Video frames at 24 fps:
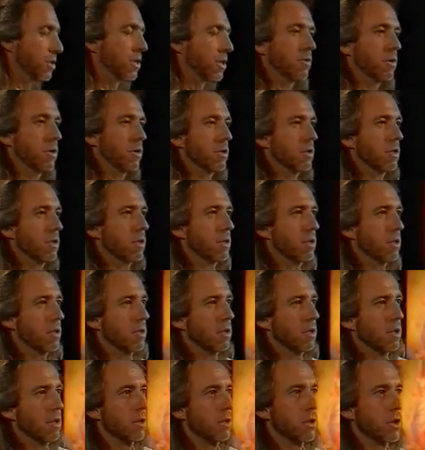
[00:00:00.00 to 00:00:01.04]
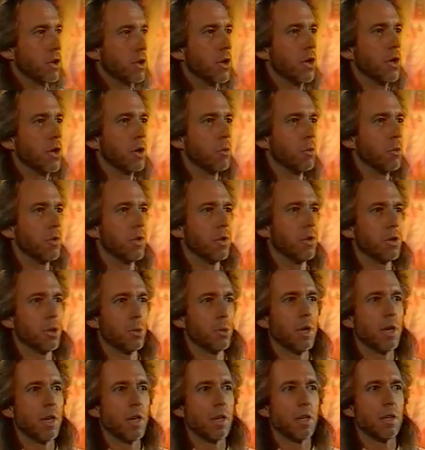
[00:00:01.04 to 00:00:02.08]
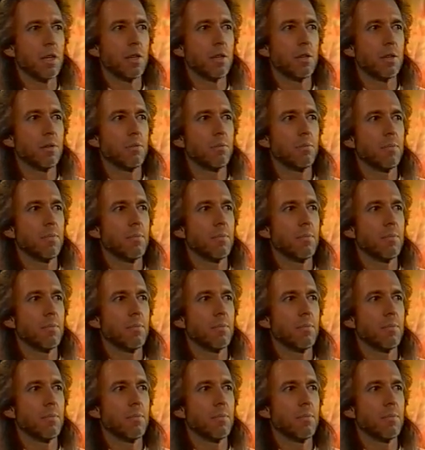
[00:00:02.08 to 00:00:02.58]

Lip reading: different is occurring within your body.